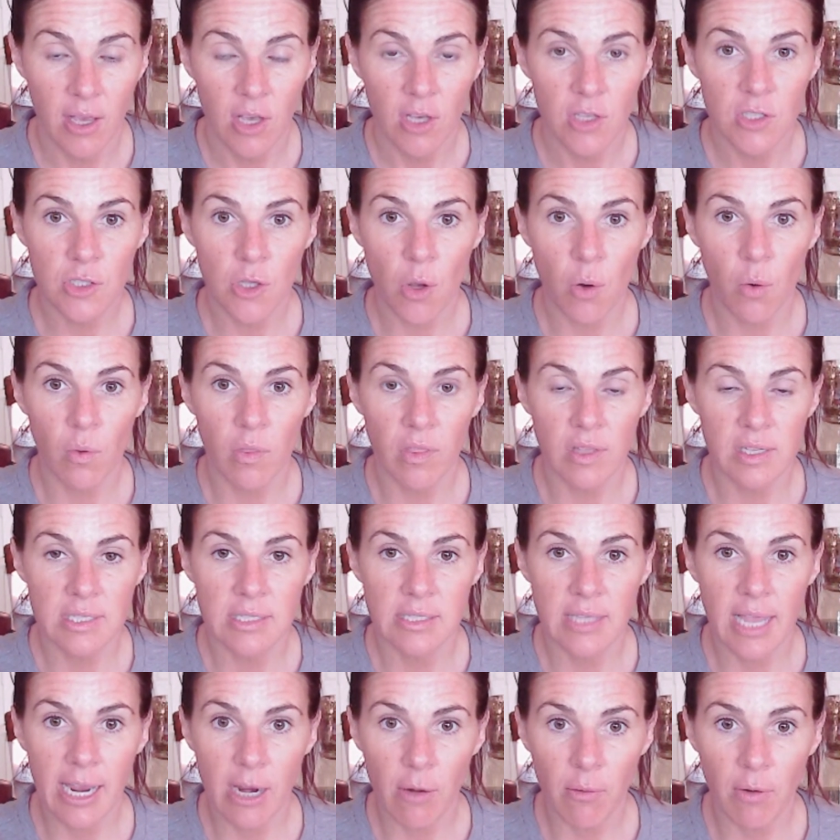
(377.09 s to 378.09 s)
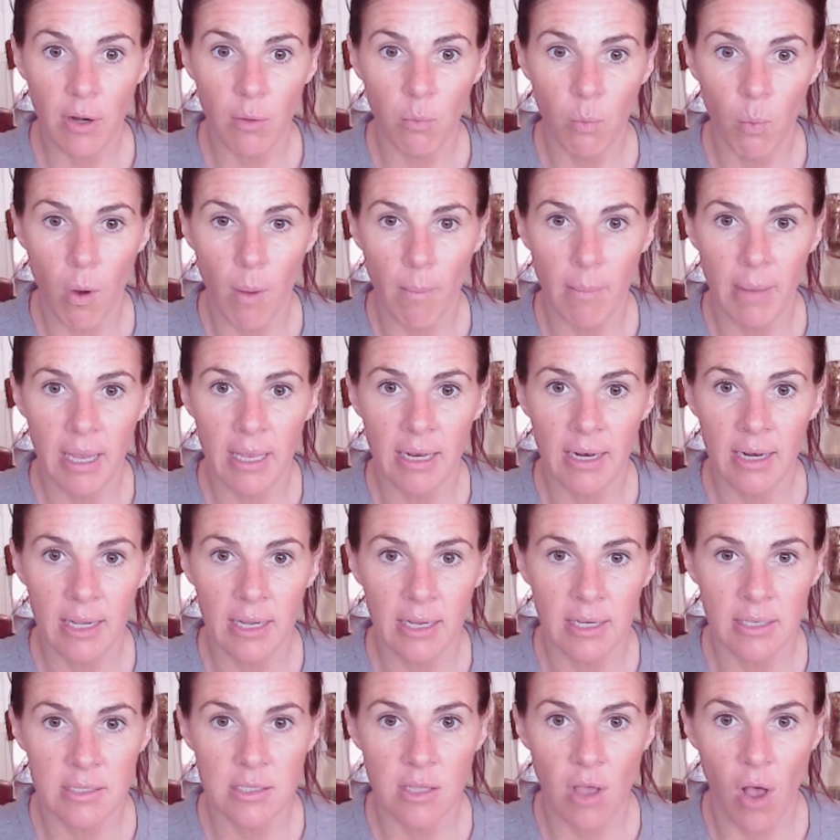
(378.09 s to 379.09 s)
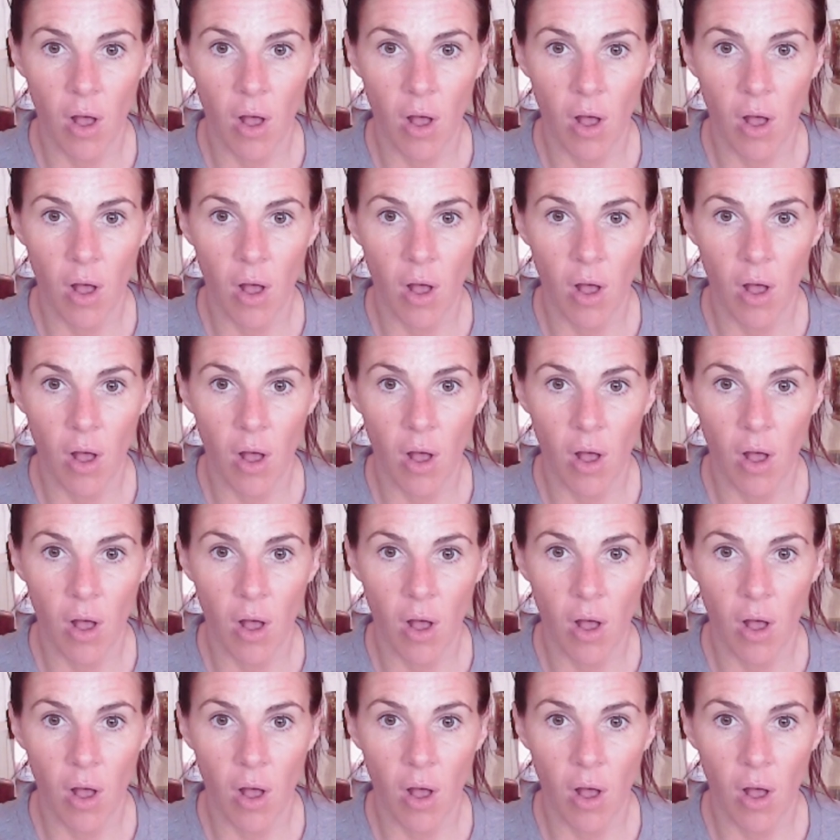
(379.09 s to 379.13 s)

So the Sacred Woman is